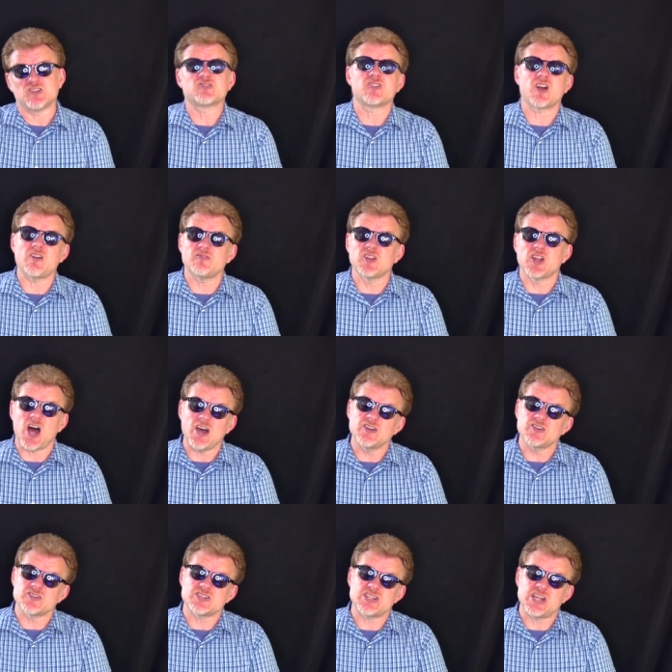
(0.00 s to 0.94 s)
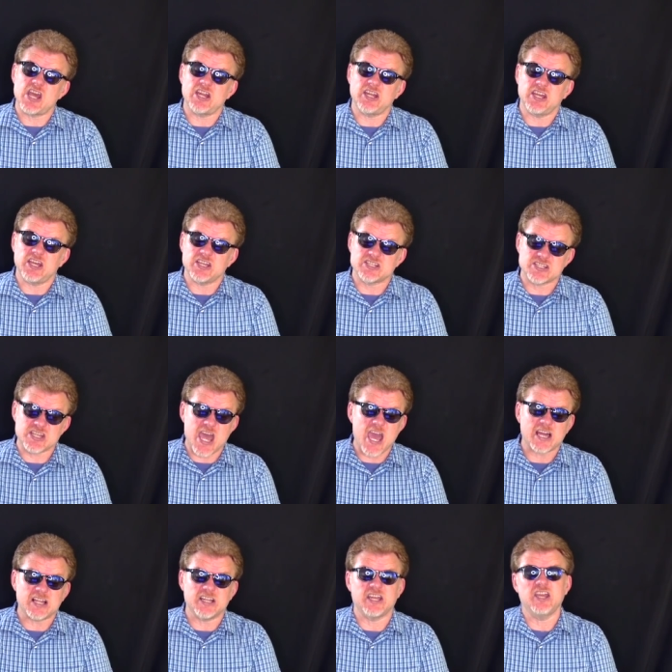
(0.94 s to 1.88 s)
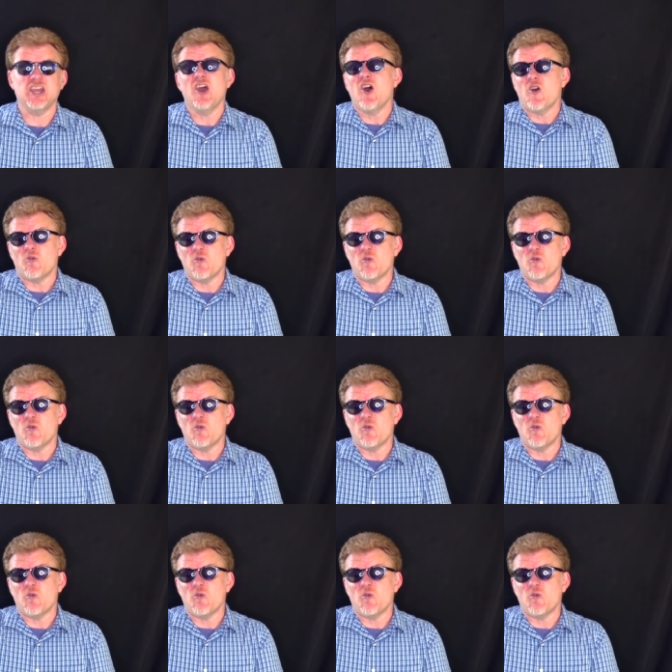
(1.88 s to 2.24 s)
trouble understanding exactly